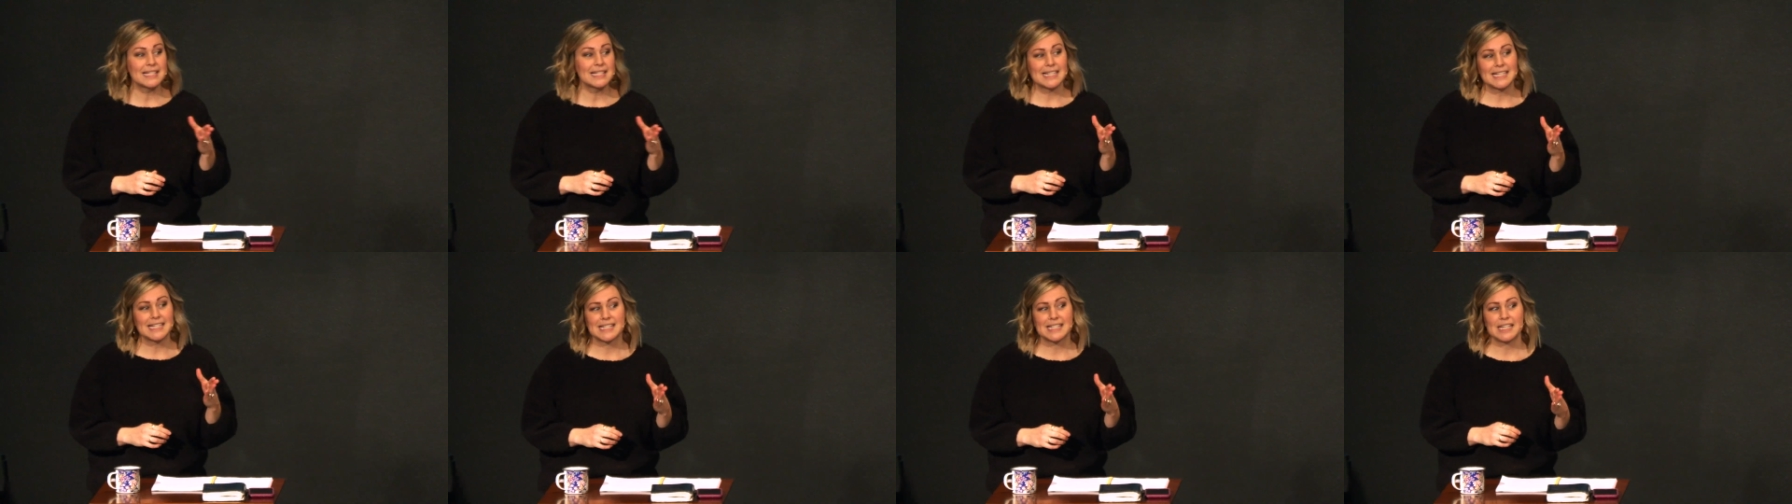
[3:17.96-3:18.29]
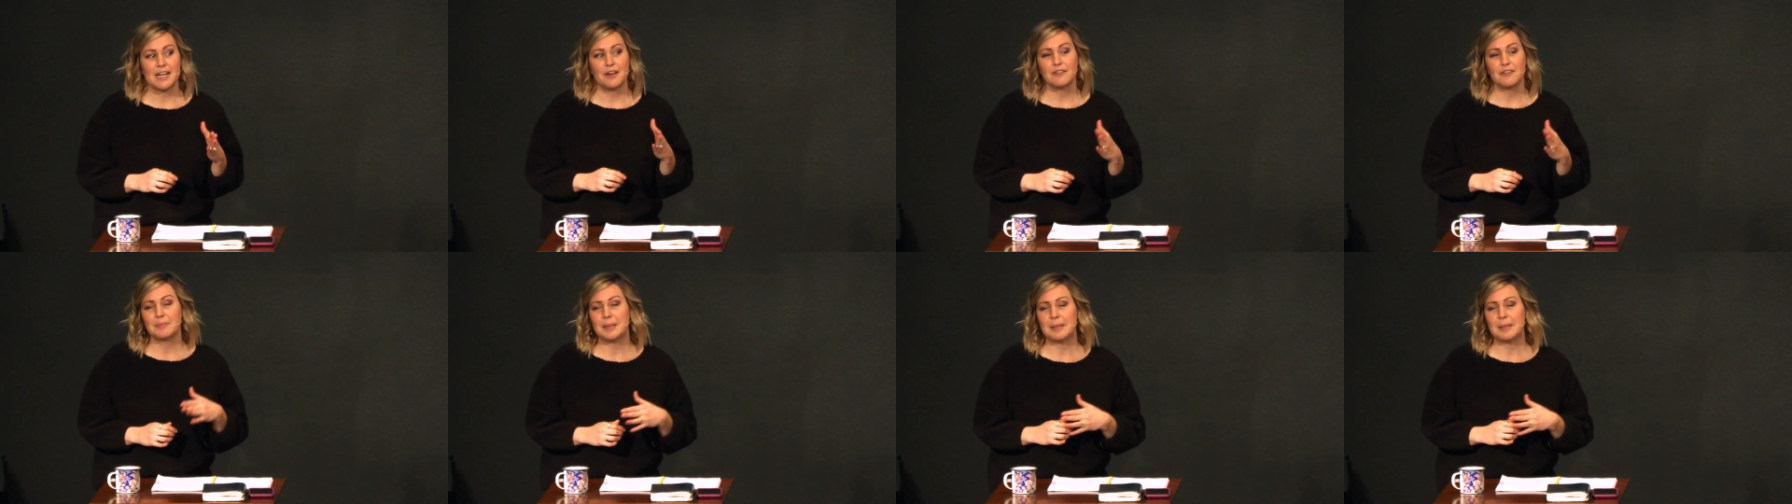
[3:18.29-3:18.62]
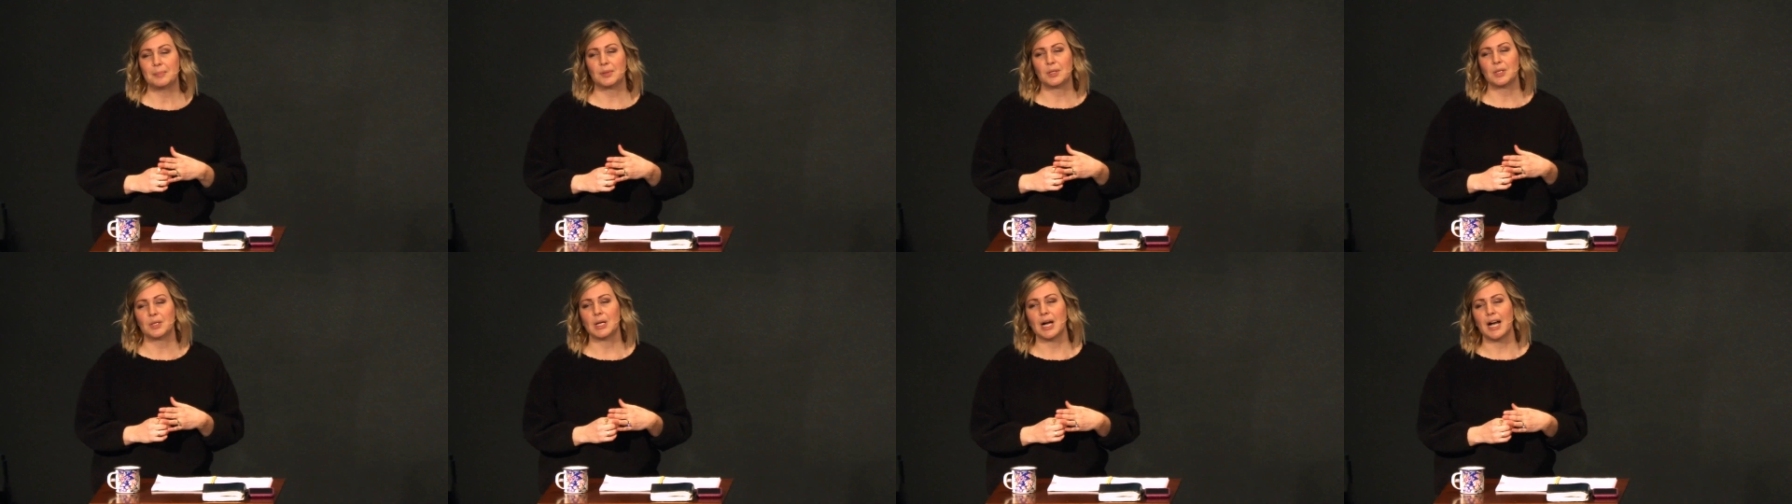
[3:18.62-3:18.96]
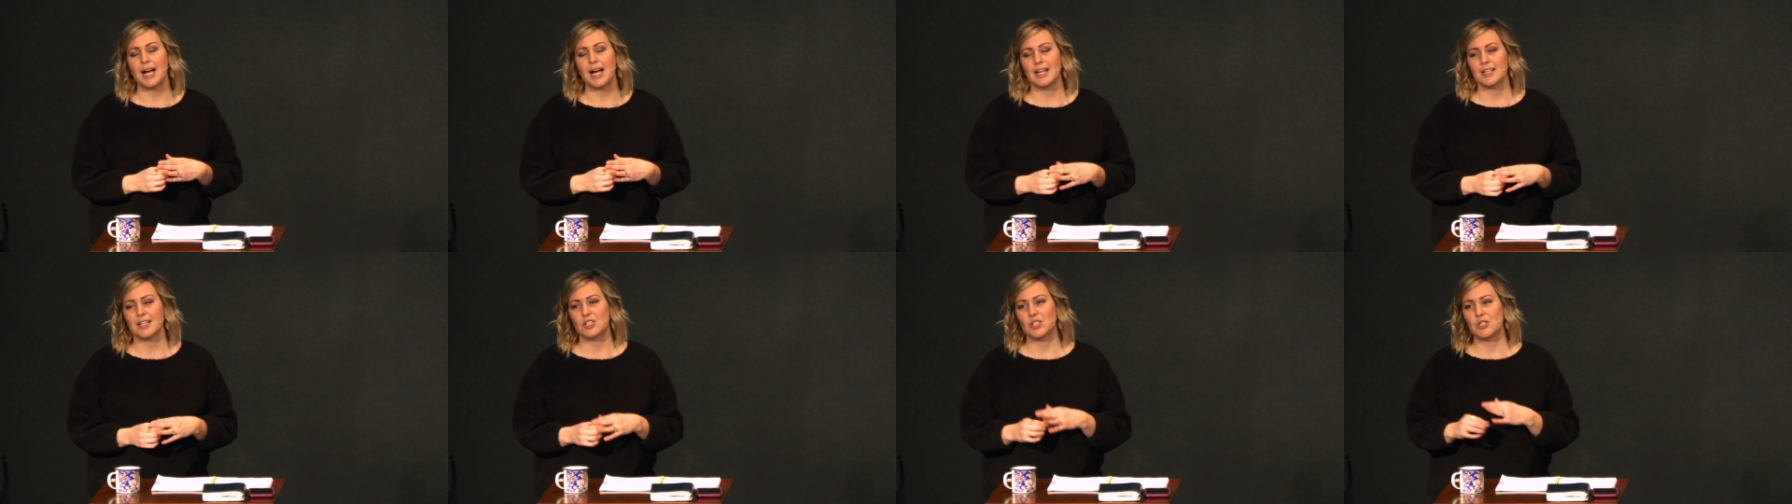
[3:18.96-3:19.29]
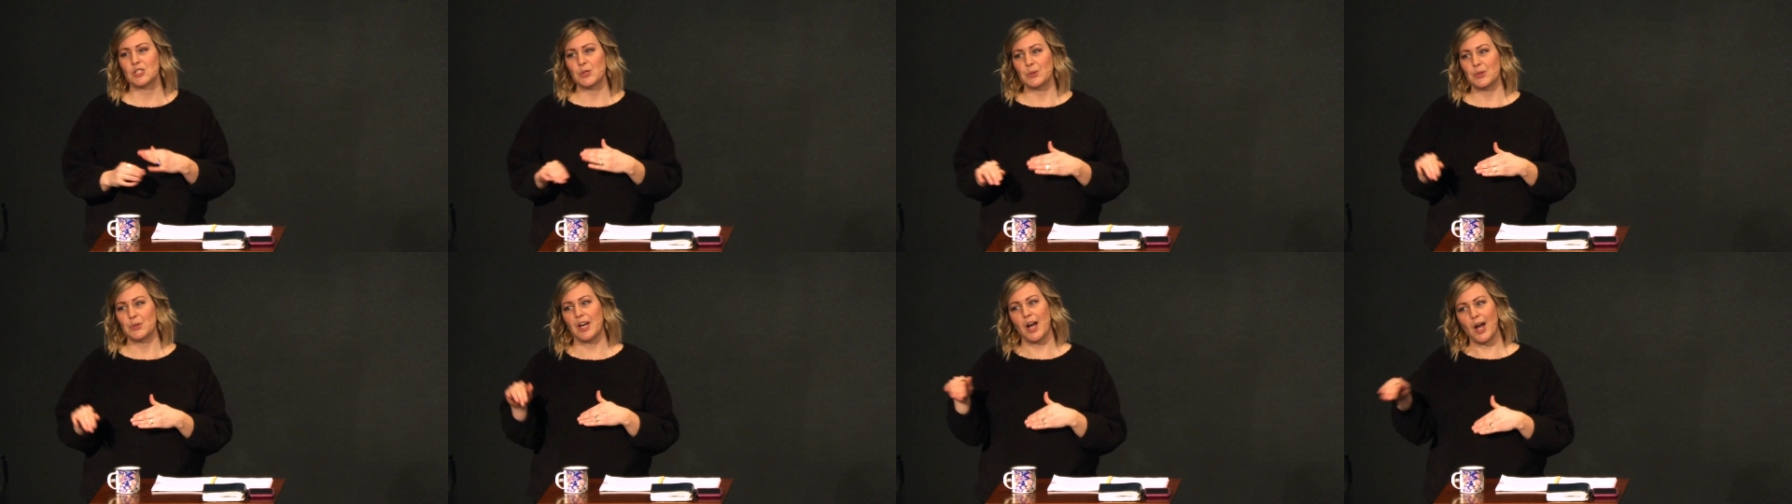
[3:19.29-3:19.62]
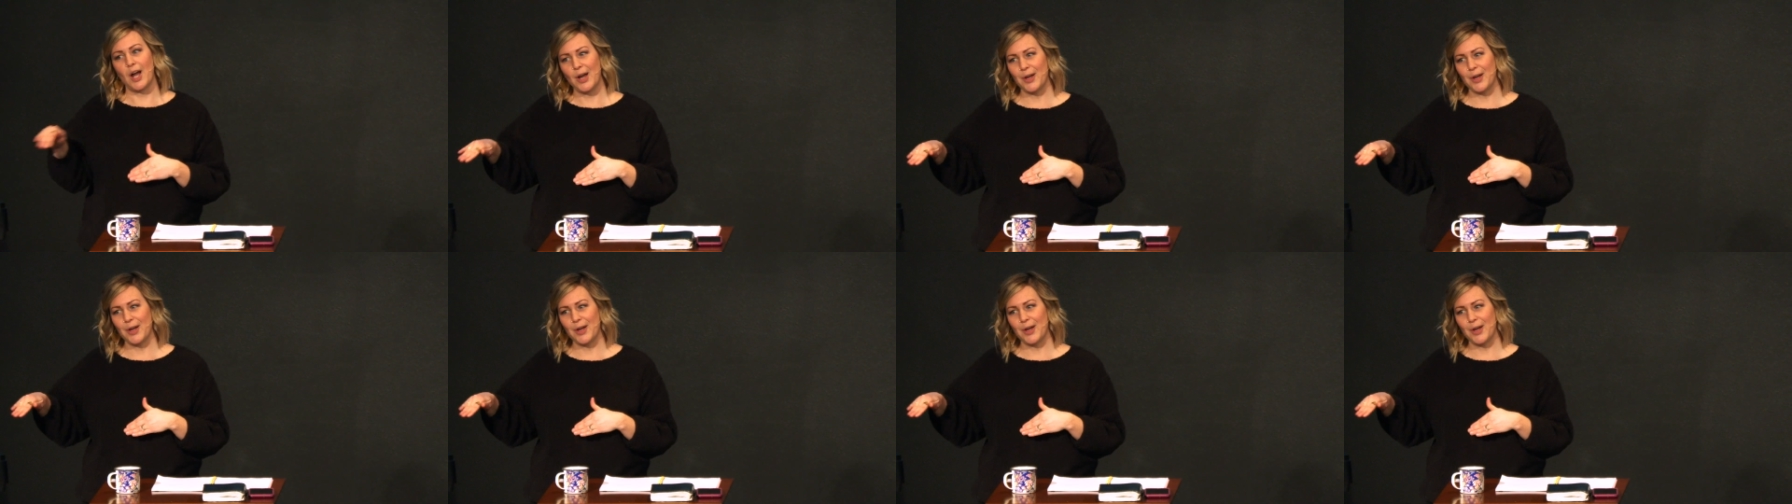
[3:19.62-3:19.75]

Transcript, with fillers: says enough people got to the